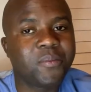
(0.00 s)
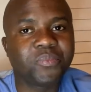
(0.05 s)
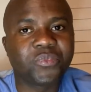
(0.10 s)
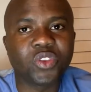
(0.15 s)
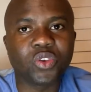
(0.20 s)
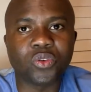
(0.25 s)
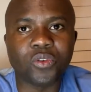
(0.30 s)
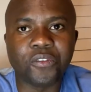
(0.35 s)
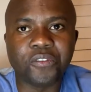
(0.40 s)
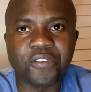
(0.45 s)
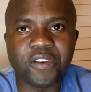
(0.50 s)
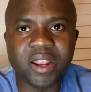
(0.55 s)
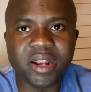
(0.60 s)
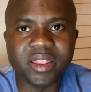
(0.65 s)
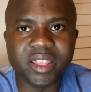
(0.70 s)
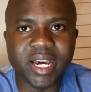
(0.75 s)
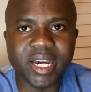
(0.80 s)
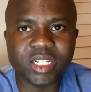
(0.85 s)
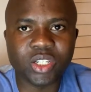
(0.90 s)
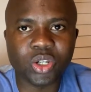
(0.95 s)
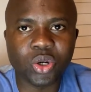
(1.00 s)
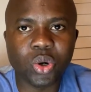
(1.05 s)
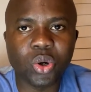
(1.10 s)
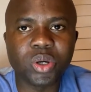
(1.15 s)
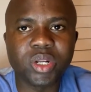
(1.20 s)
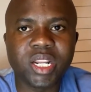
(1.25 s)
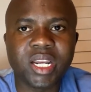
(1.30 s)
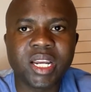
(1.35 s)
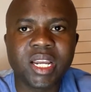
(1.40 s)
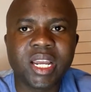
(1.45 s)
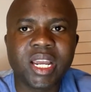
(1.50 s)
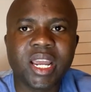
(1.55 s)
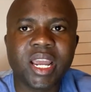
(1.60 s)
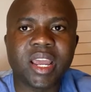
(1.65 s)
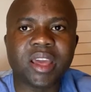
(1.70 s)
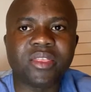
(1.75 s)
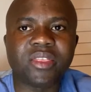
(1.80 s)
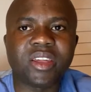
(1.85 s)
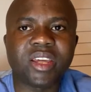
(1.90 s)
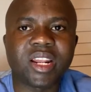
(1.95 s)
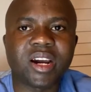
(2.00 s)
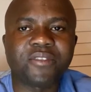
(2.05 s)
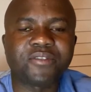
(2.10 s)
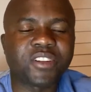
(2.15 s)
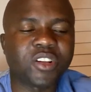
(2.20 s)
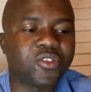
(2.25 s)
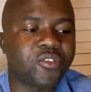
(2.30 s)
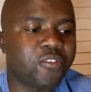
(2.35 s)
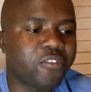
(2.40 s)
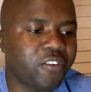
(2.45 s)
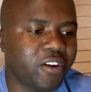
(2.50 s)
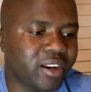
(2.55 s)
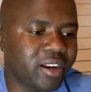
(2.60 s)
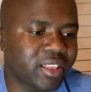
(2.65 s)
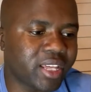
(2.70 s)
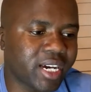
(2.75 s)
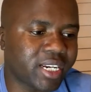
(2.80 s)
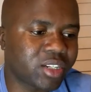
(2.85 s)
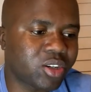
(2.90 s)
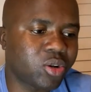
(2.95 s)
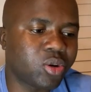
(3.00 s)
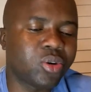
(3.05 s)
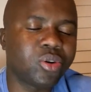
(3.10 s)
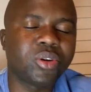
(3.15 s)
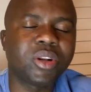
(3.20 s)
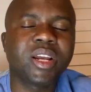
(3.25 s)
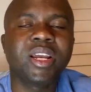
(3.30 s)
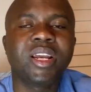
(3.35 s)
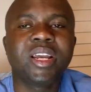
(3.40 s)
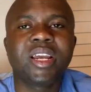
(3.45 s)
You fill that code, and then after you fill that code,